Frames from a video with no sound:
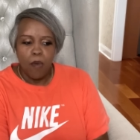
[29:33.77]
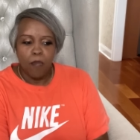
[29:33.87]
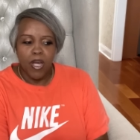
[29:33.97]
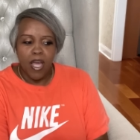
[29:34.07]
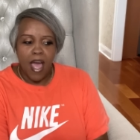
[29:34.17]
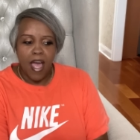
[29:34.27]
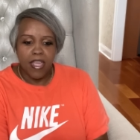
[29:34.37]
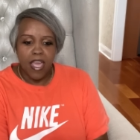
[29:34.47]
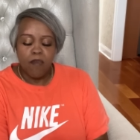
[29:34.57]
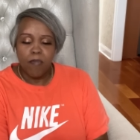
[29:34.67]
But I
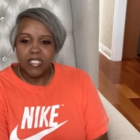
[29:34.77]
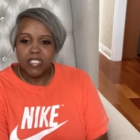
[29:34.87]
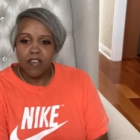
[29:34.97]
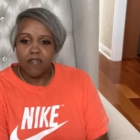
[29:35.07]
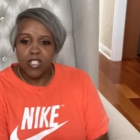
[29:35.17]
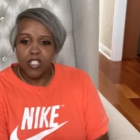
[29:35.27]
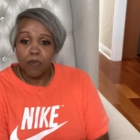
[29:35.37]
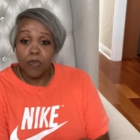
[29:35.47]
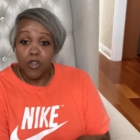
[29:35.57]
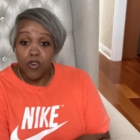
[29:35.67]
gave myself a little
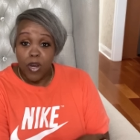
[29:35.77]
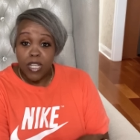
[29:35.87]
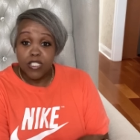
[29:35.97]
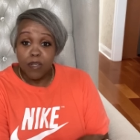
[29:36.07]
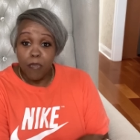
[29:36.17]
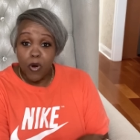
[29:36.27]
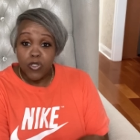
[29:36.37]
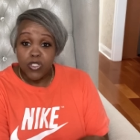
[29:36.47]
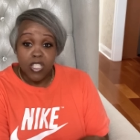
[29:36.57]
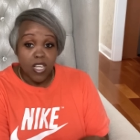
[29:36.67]
bit of grace and
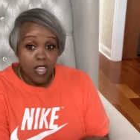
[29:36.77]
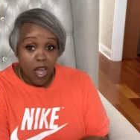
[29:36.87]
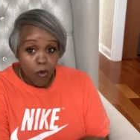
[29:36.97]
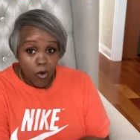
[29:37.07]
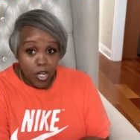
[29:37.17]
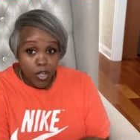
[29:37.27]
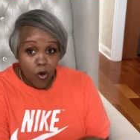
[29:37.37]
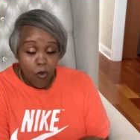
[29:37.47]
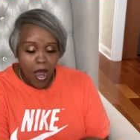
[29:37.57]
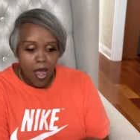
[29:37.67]
mercy and y'all wanna
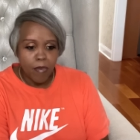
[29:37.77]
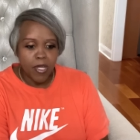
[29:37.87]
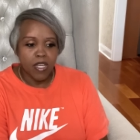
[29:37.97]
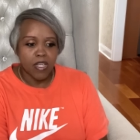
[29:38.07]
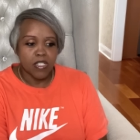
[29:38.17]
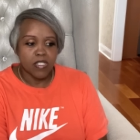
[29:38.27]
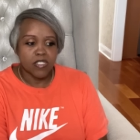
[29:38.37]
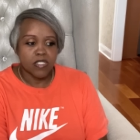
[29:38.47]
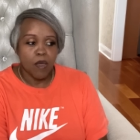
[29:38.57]
know why? Because